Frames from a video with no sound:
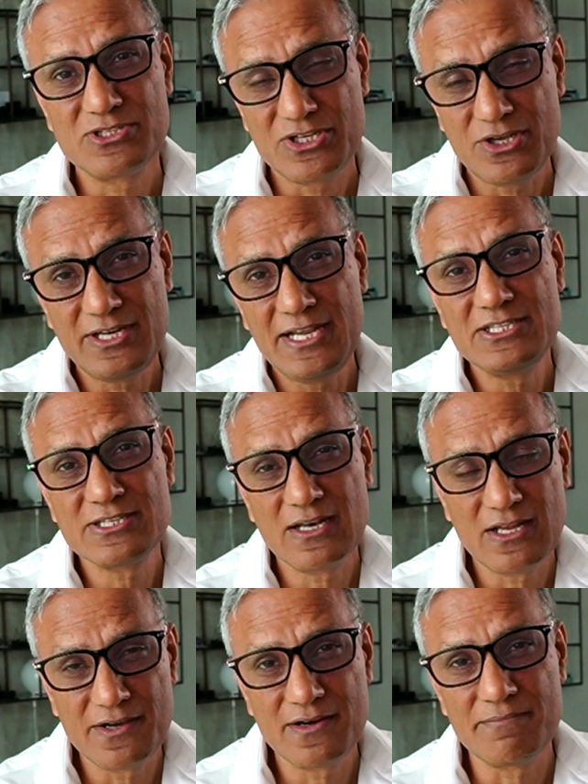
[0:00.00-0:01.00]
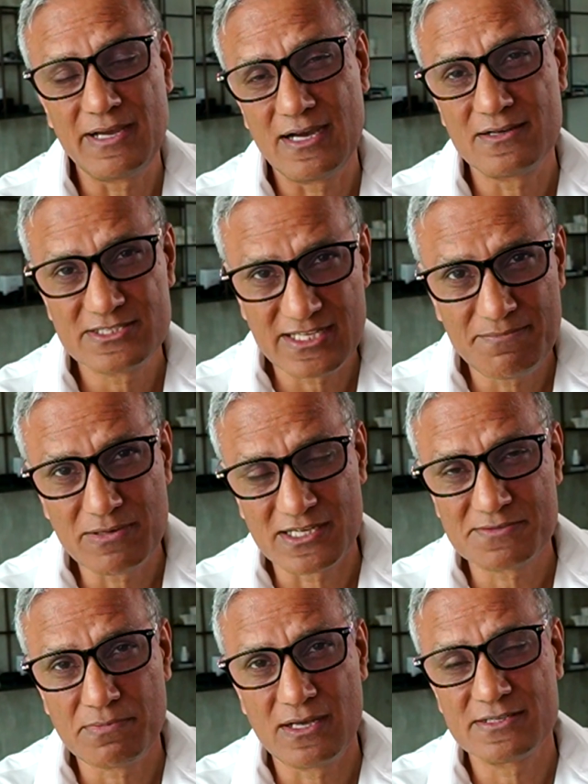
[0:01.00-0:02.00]
you need to learn about C.
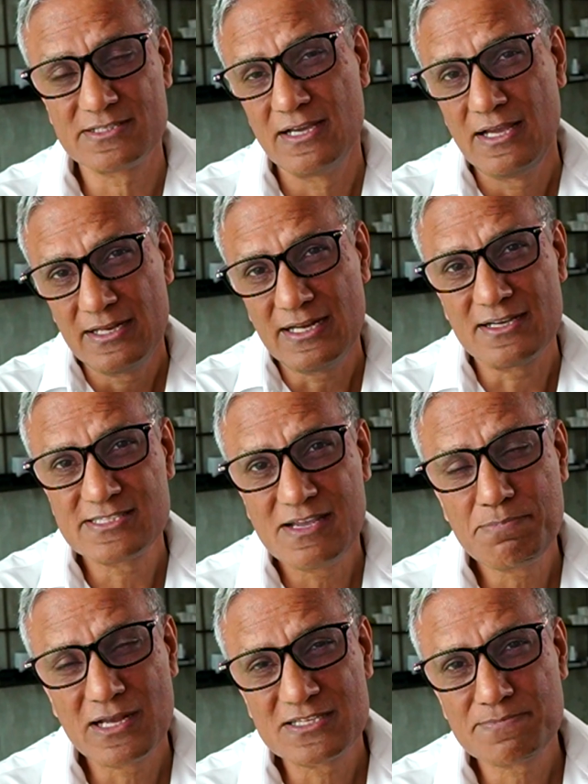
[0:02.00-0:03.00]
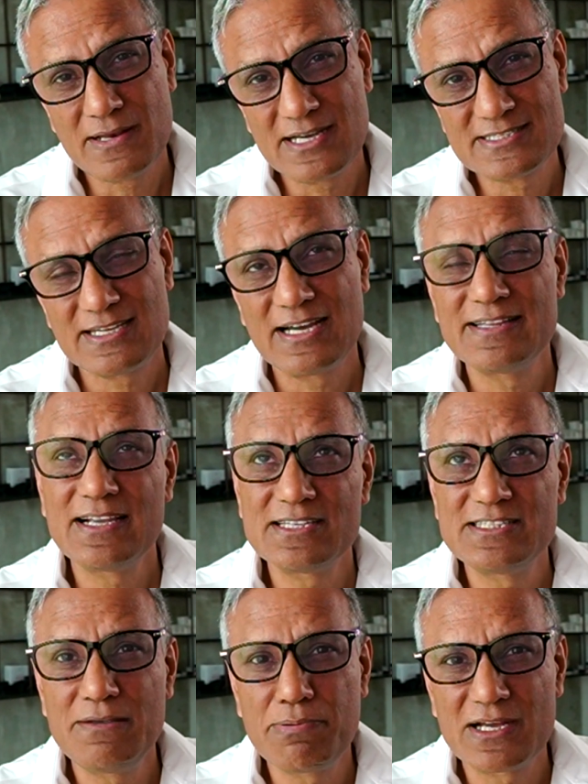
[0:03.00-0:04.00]
Now, C++, I think it's C